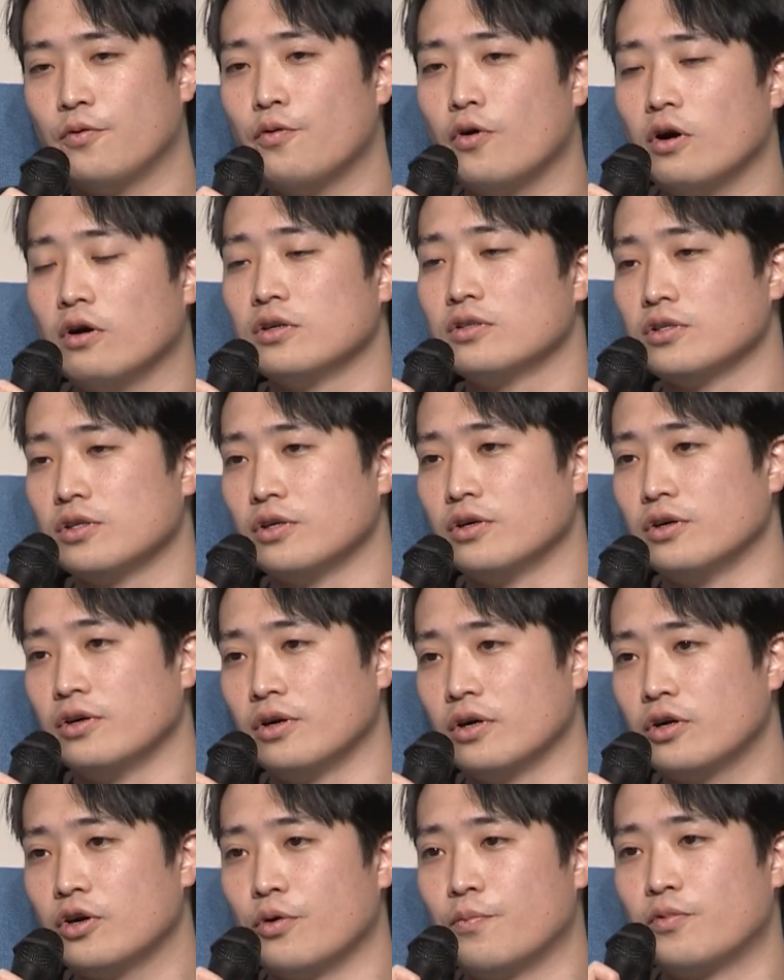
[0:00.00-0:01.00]

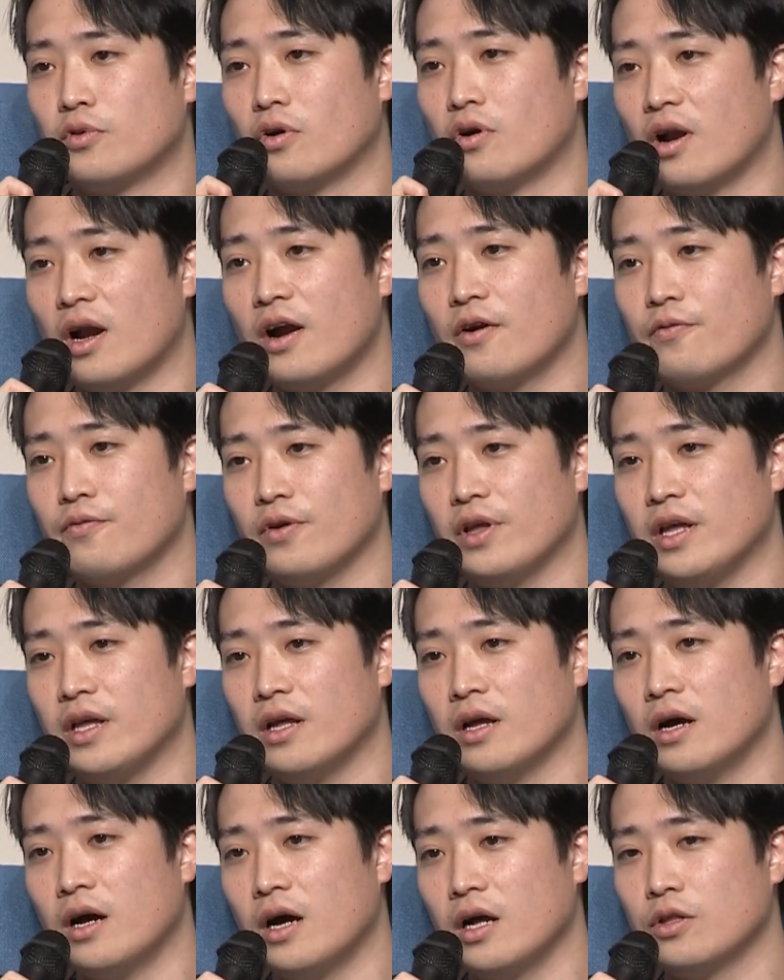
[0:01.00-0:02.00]
further
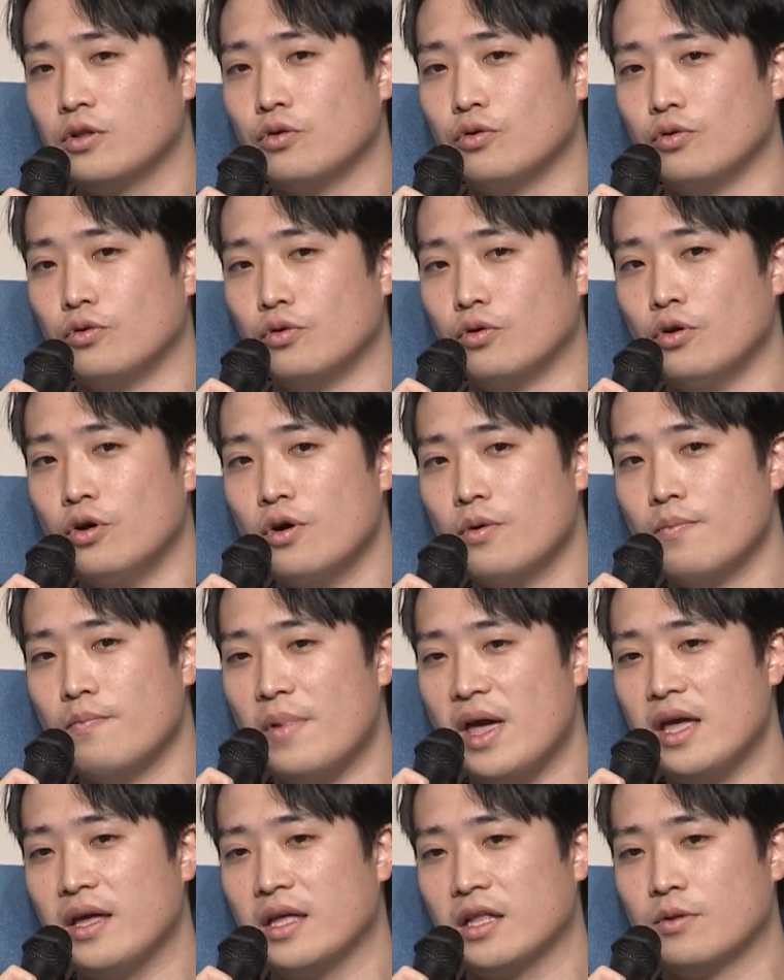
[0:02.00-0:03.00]
cryptography to
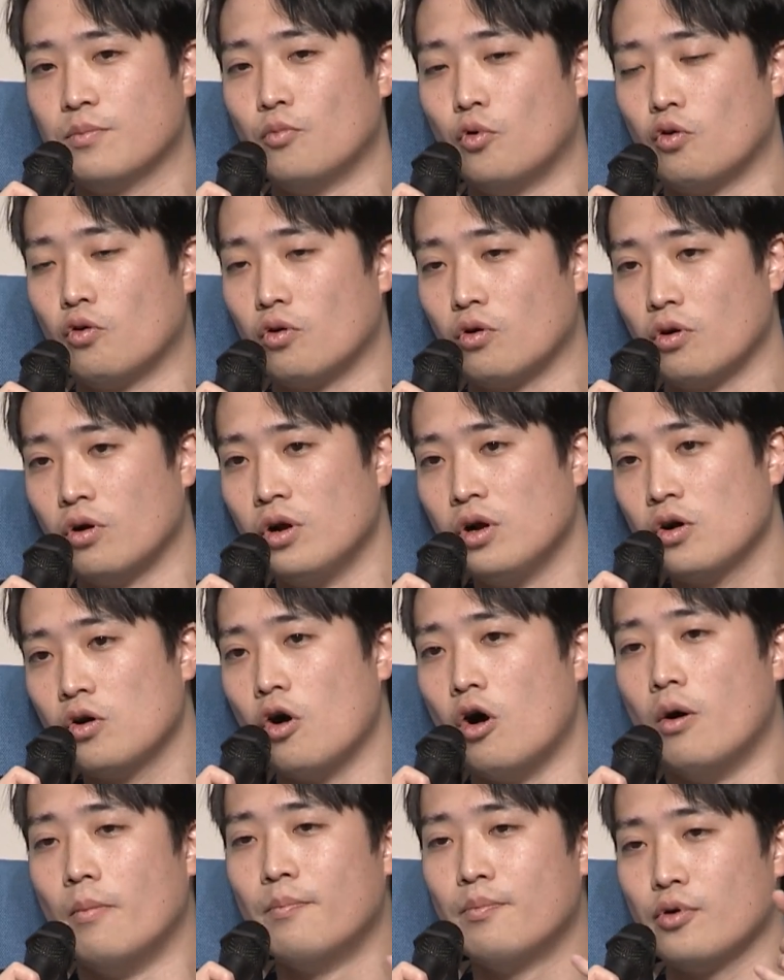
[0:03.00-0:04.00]
make it more
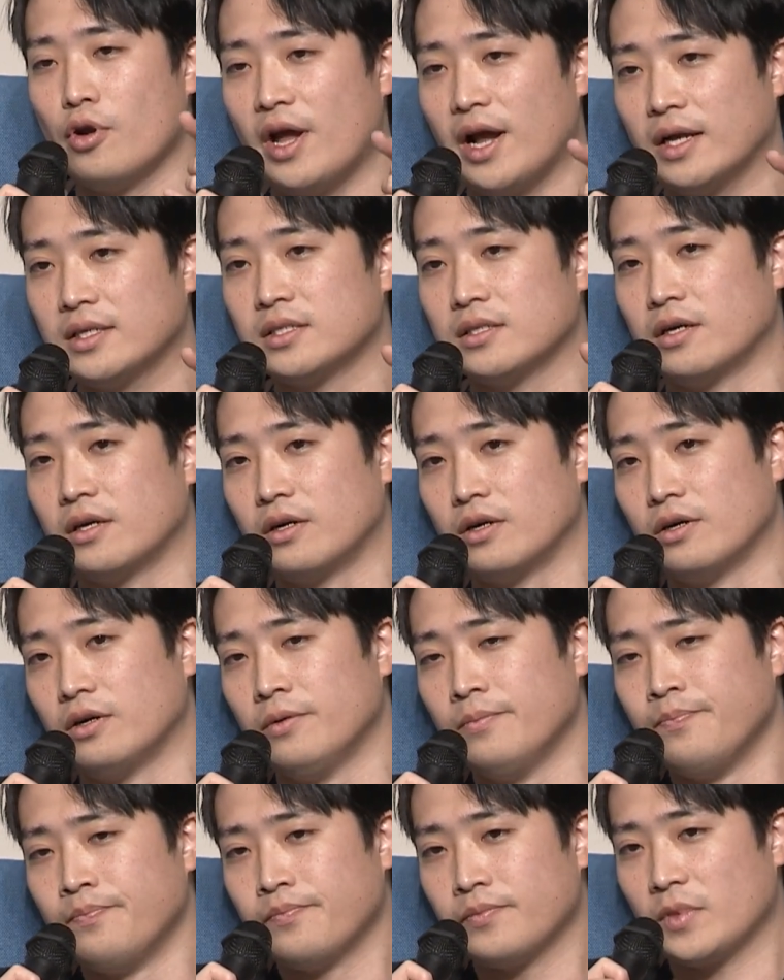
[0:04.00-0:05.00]
complex or
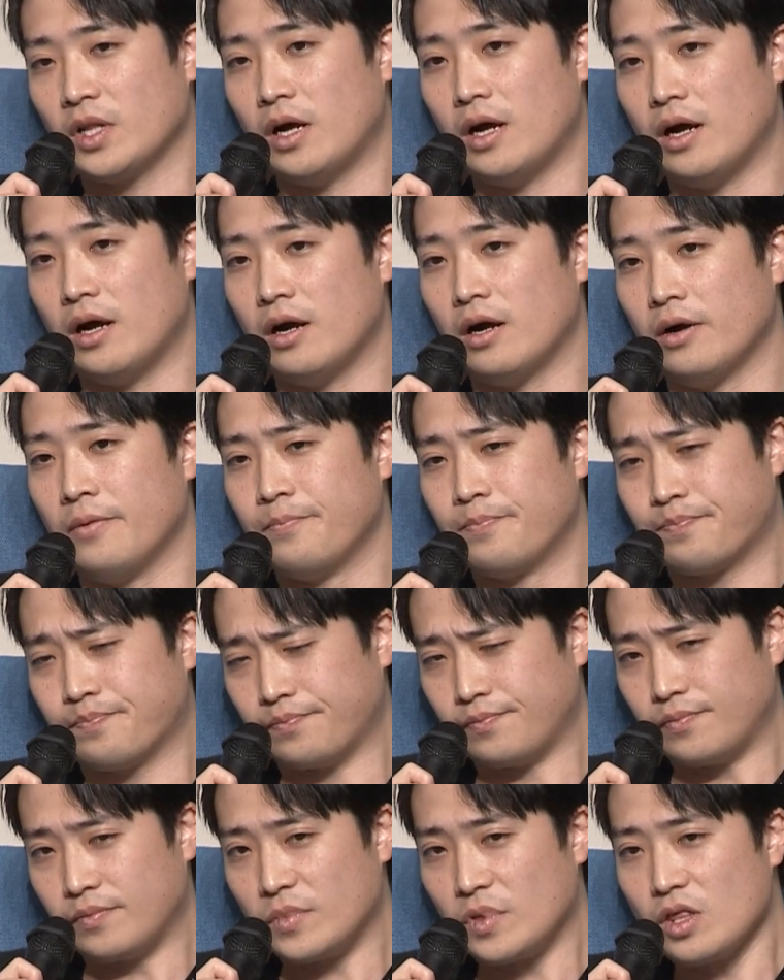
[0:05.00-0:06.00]

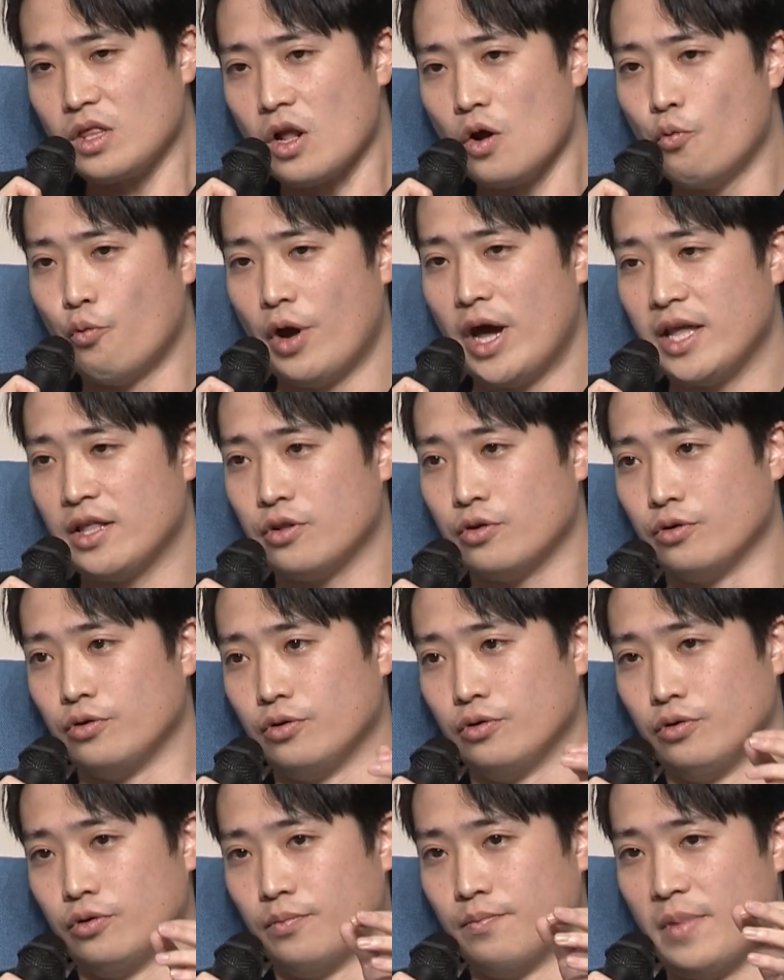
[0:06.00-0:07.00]
way
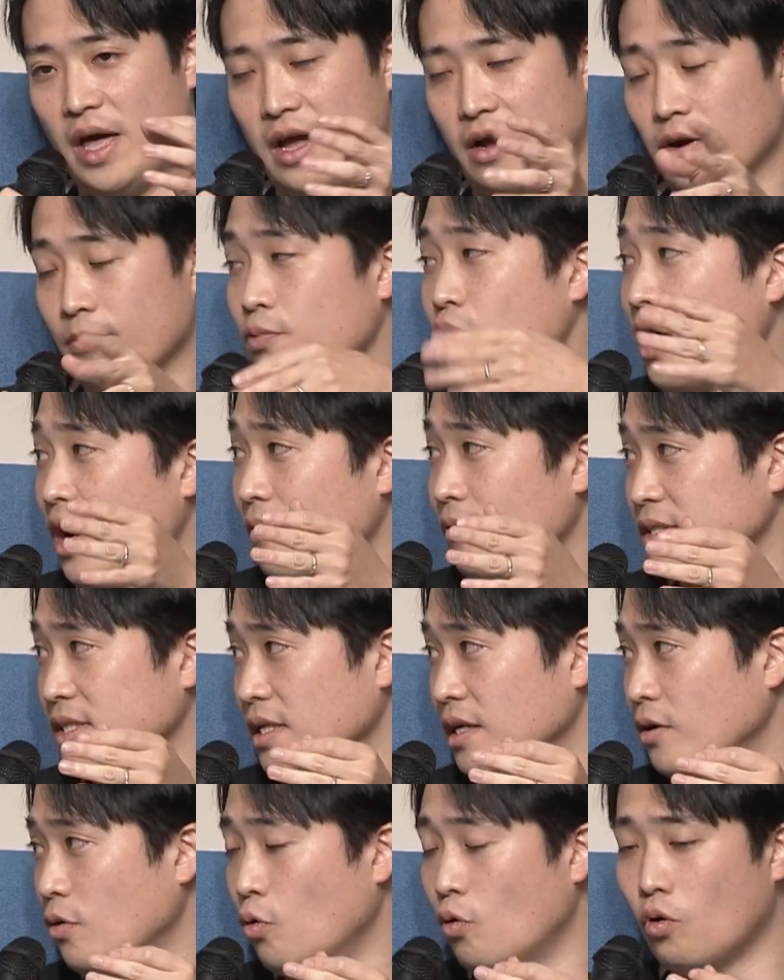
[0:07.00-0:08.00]
to make a
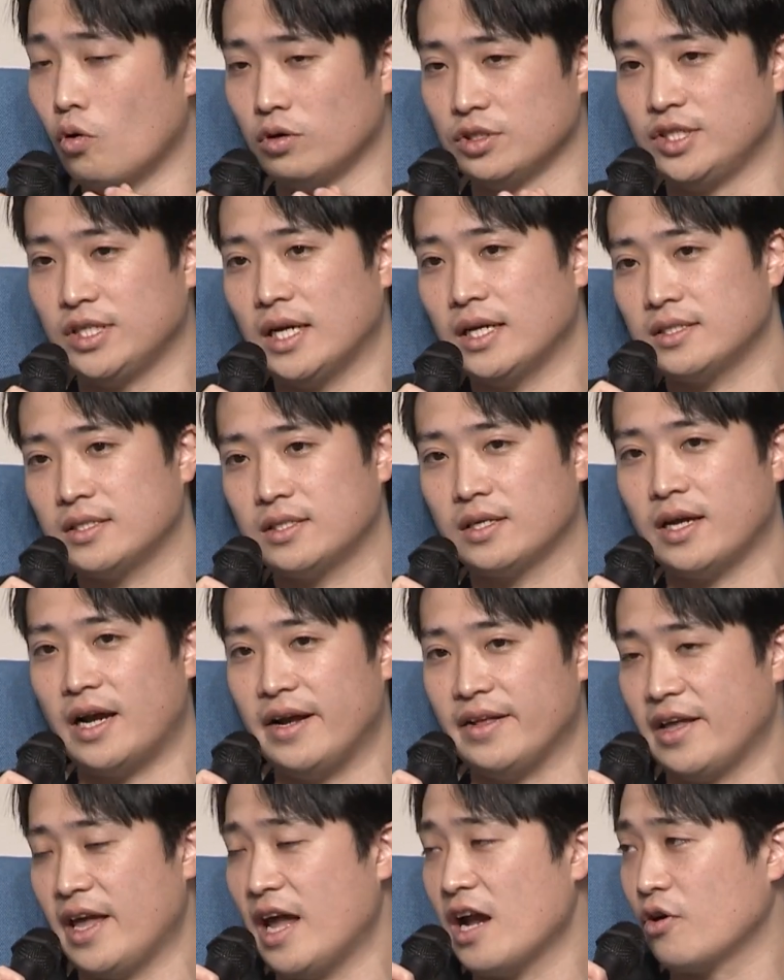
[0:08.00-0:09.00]
privacy, or just
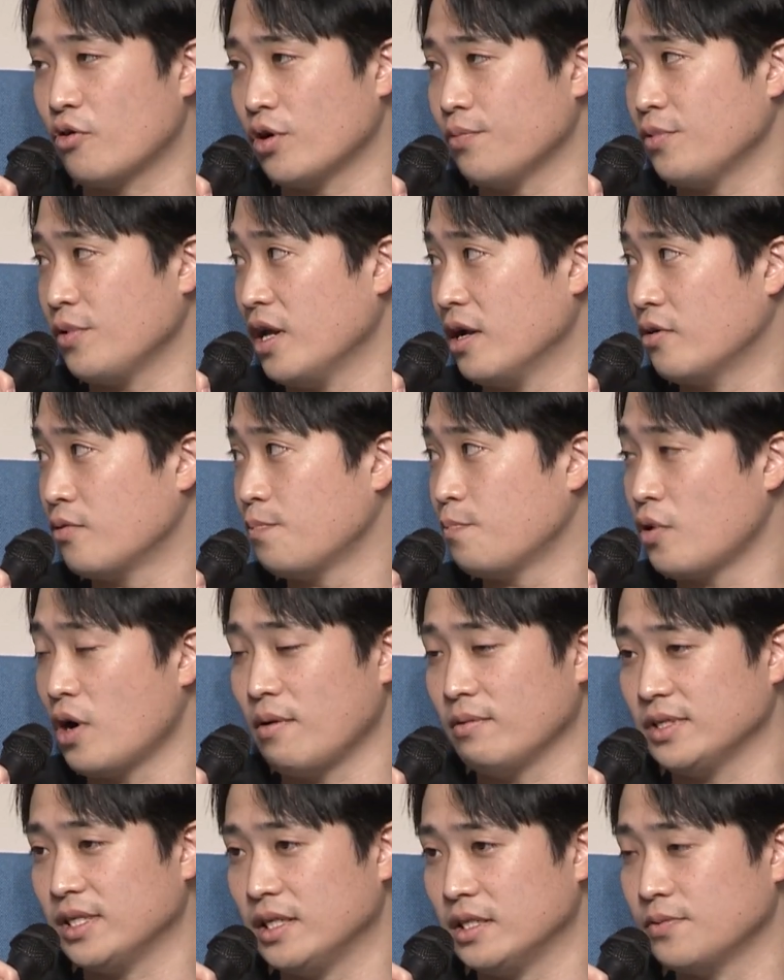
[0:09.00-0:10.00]
kind of encrypting
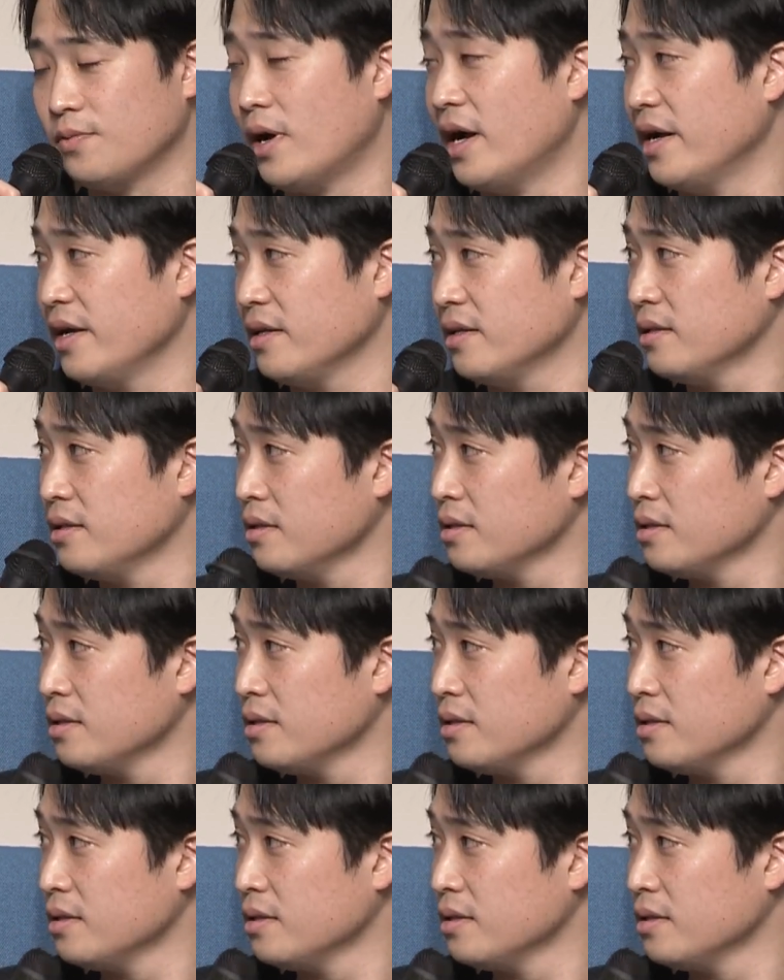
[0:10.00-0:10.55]
privacy is fine?